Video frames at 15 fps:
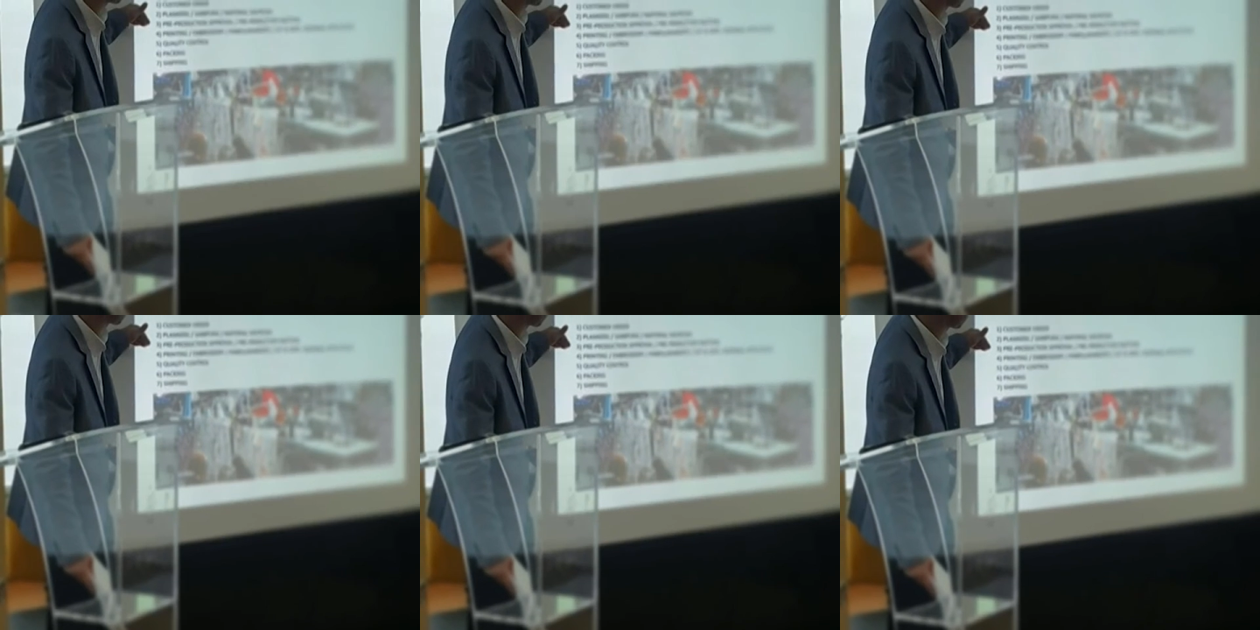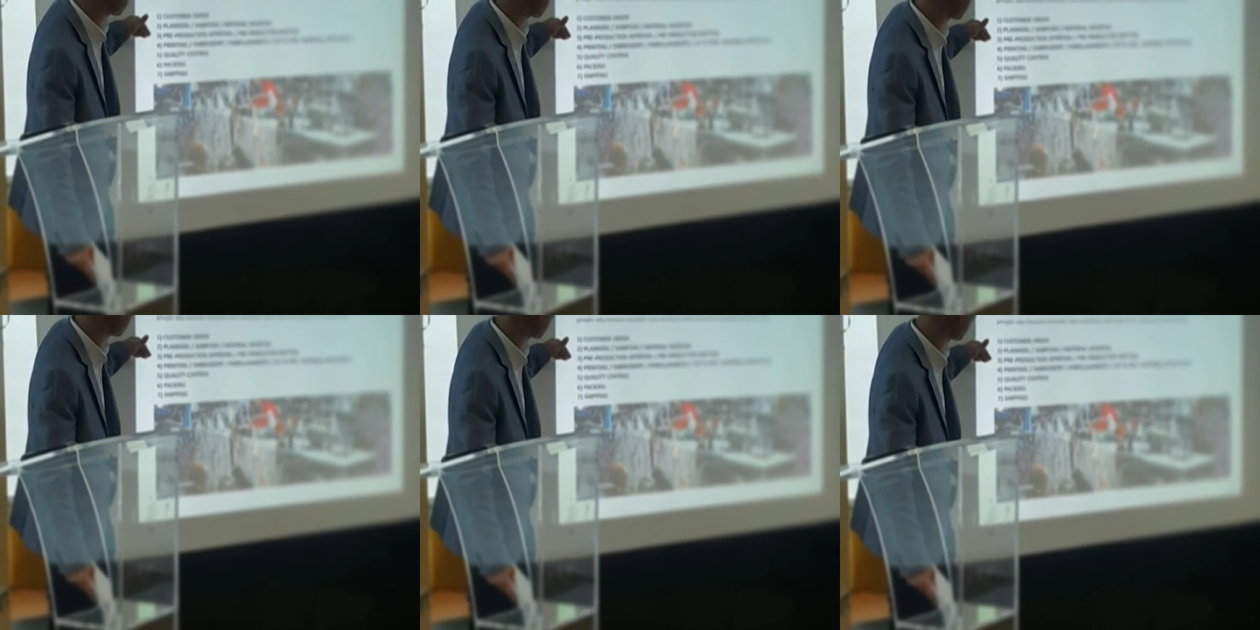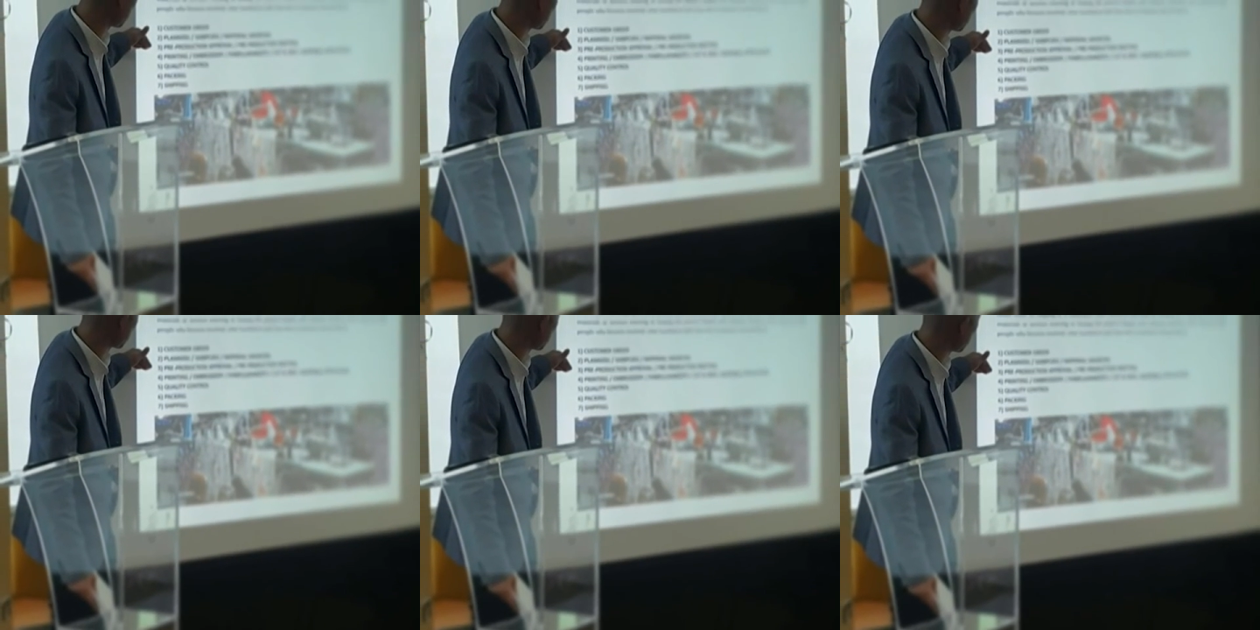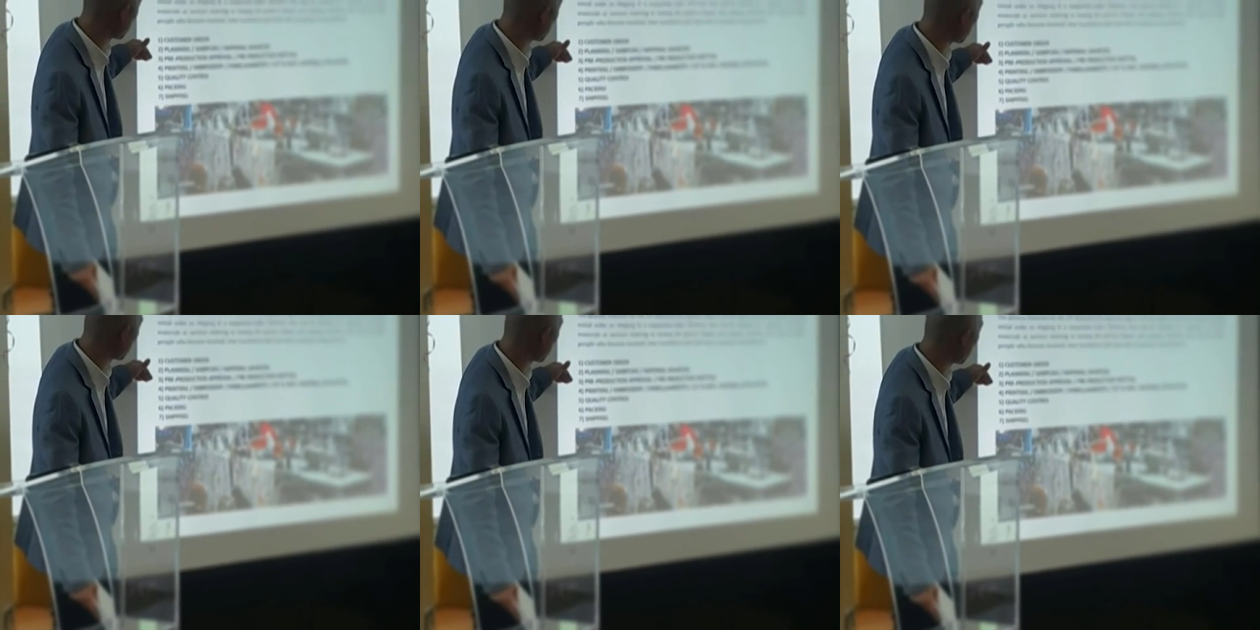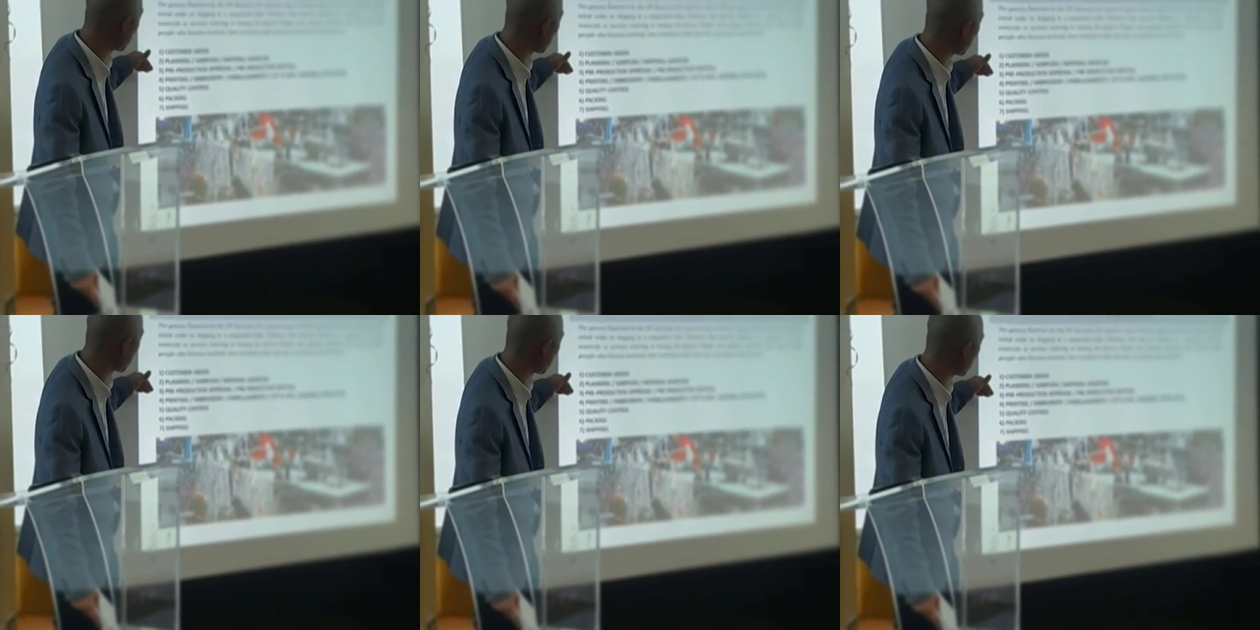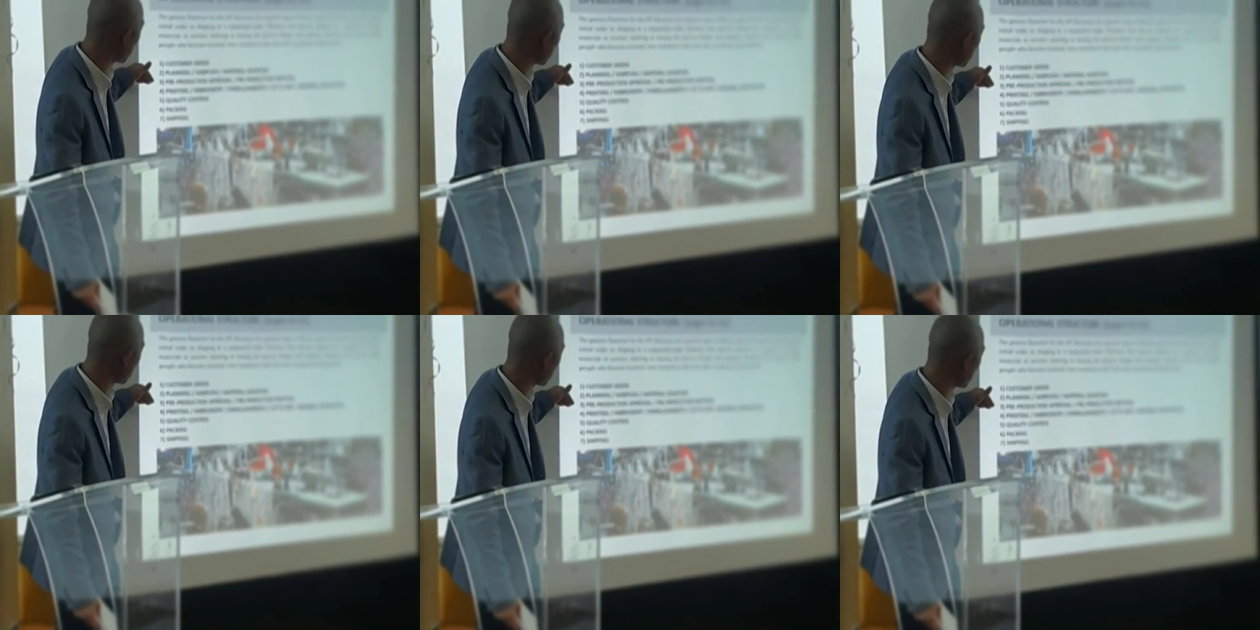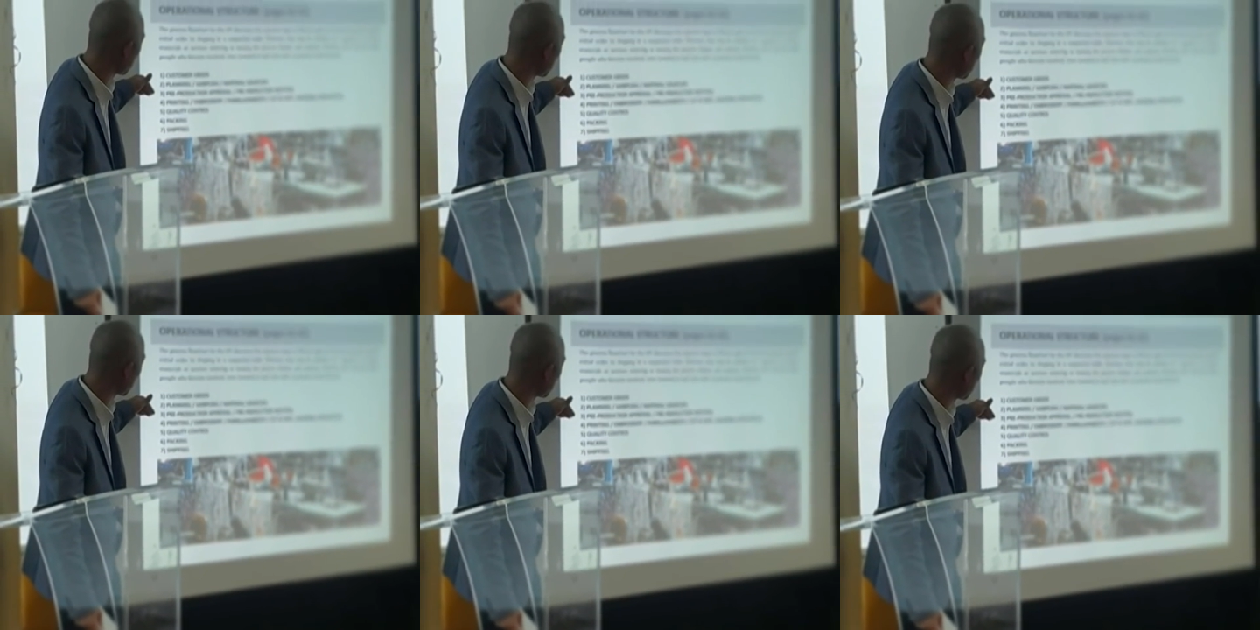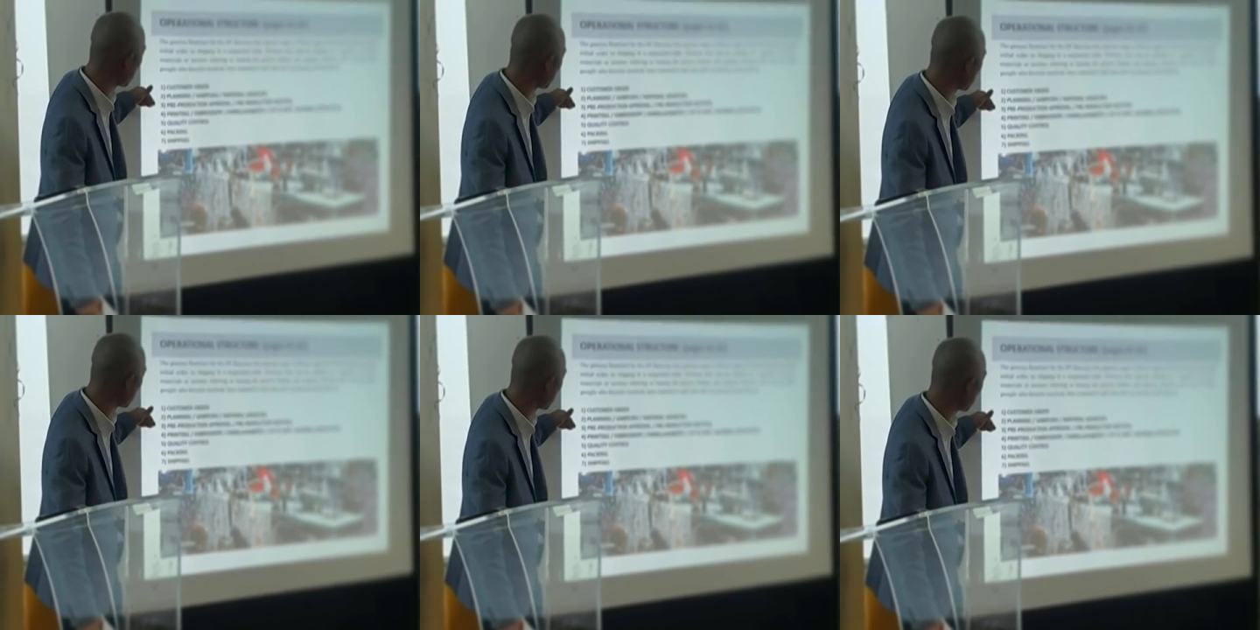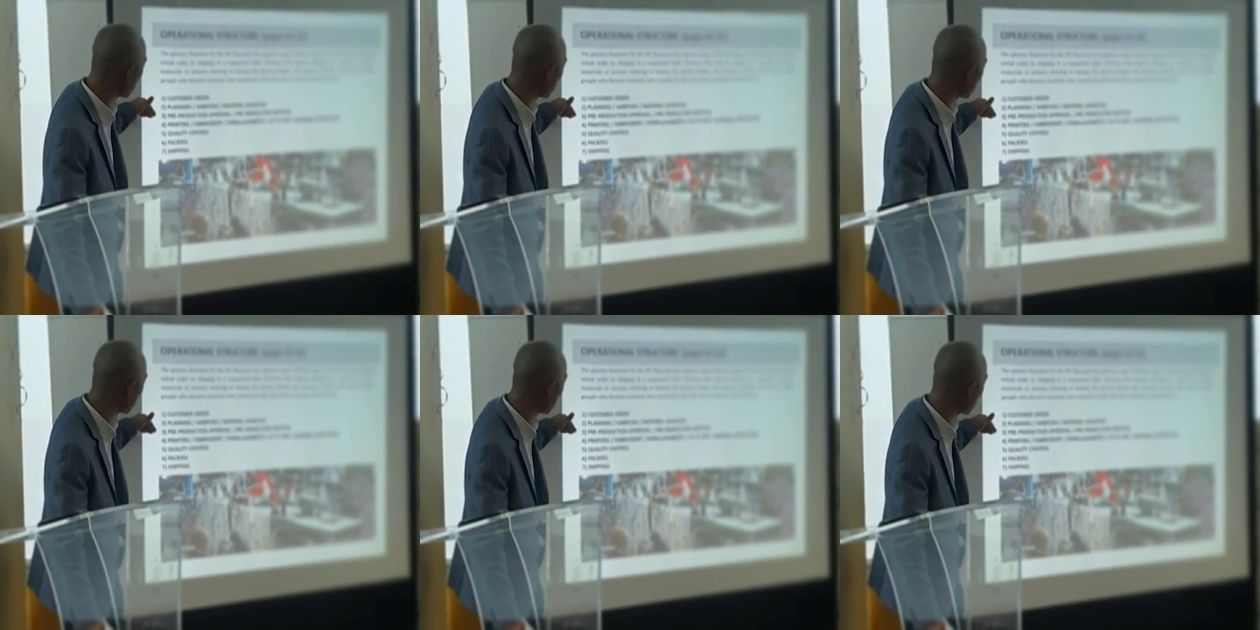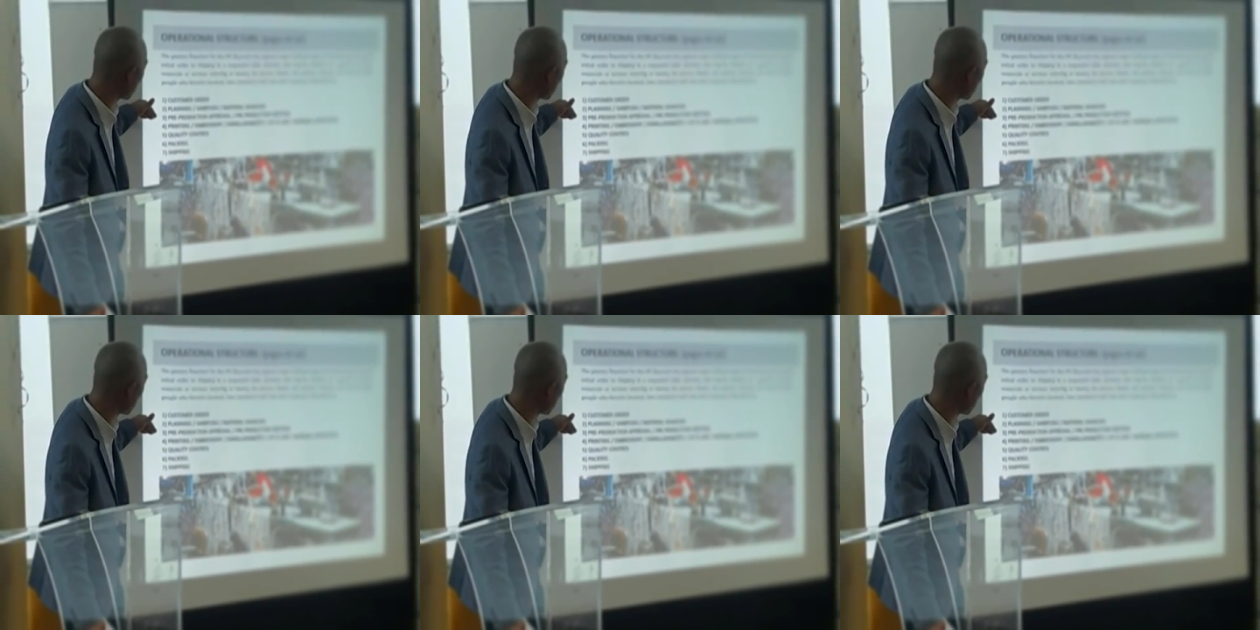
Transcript: No face is visible, so there are no lips to read.